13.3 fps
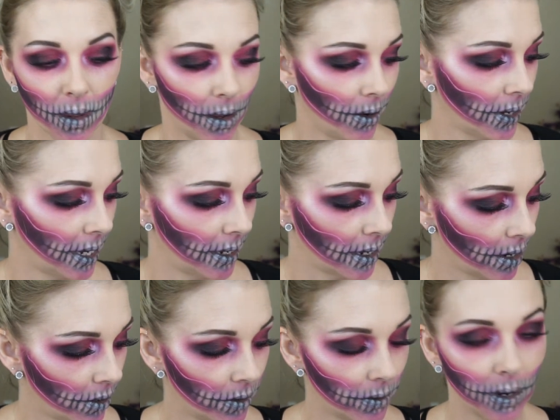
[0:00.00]
Okay,
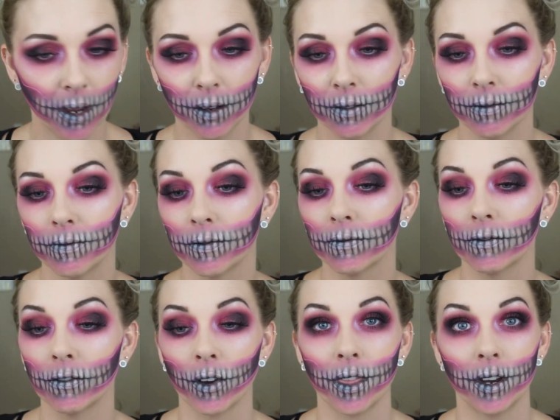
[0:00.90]
now
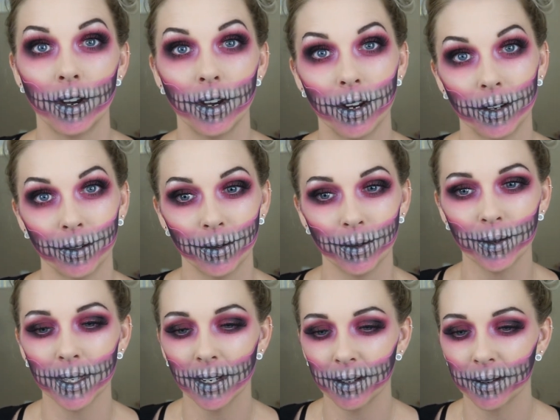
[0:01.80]
for the
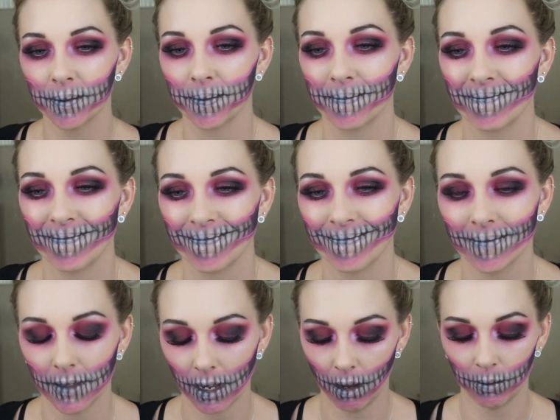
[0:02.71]
nose,
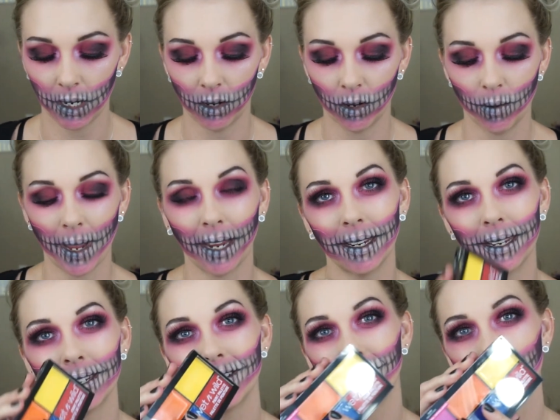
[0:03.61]
I'm going to go back
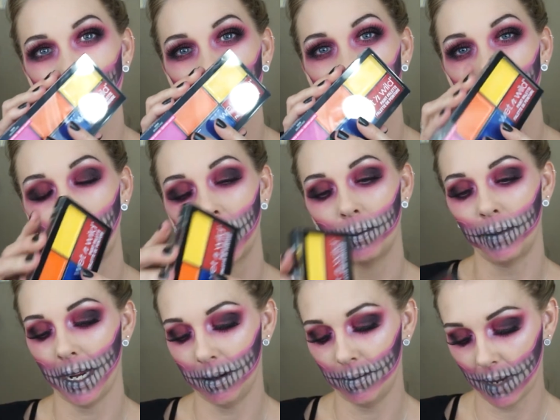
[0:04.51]
into the Wet n Wild
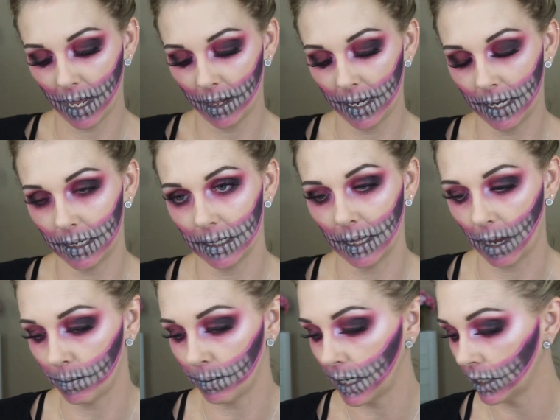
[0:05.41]
paint palette, into
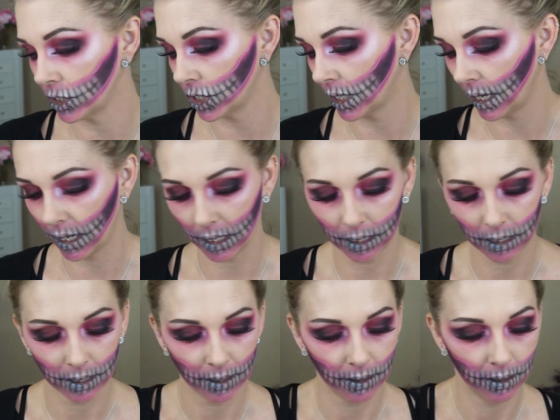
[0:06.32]
that pink shade,
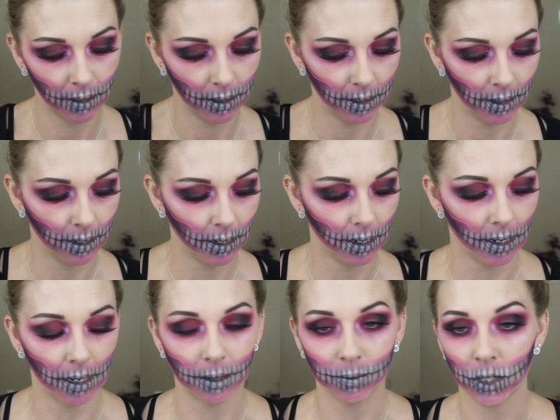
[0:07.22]

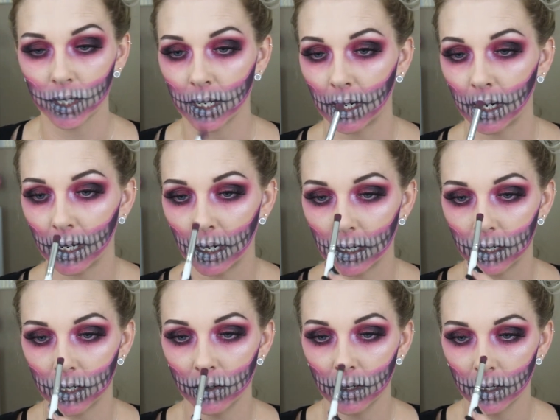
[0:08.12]
and I'm just going to kind of
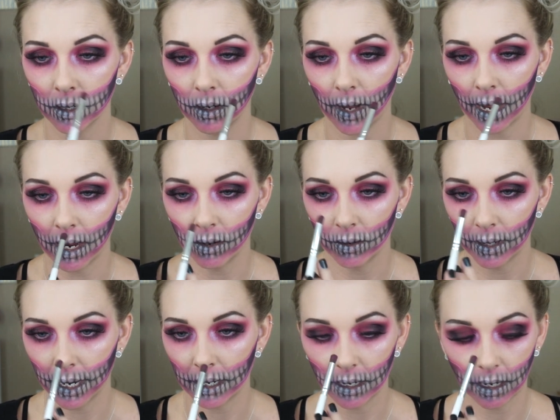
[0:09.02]
do a little
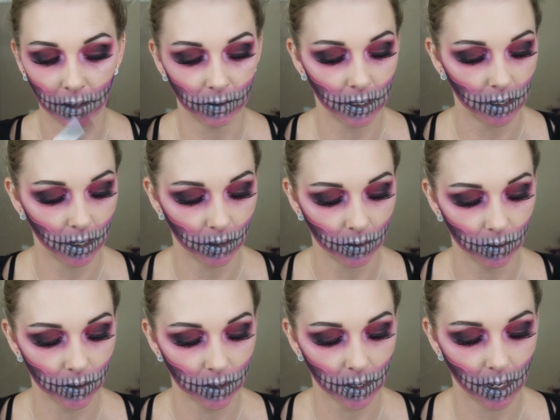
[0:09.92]
outline of a
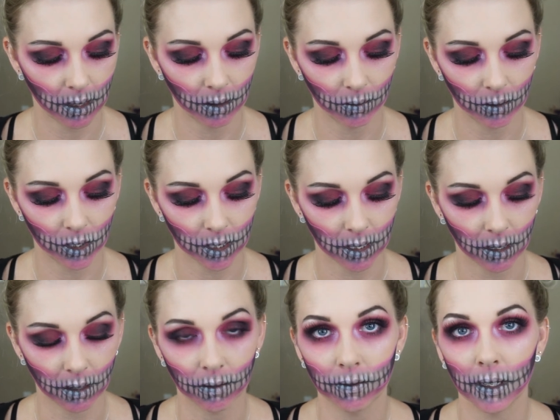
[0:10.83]
nose, and then we're just going
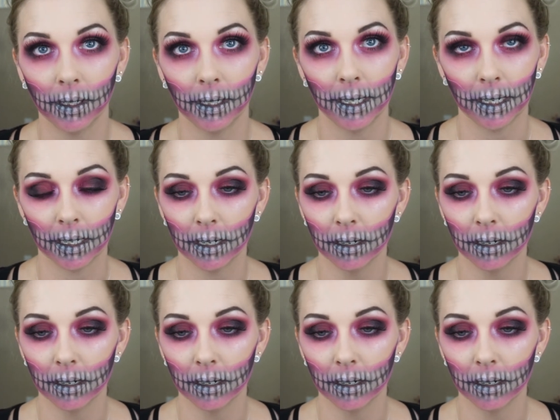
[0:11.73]
to fill it in.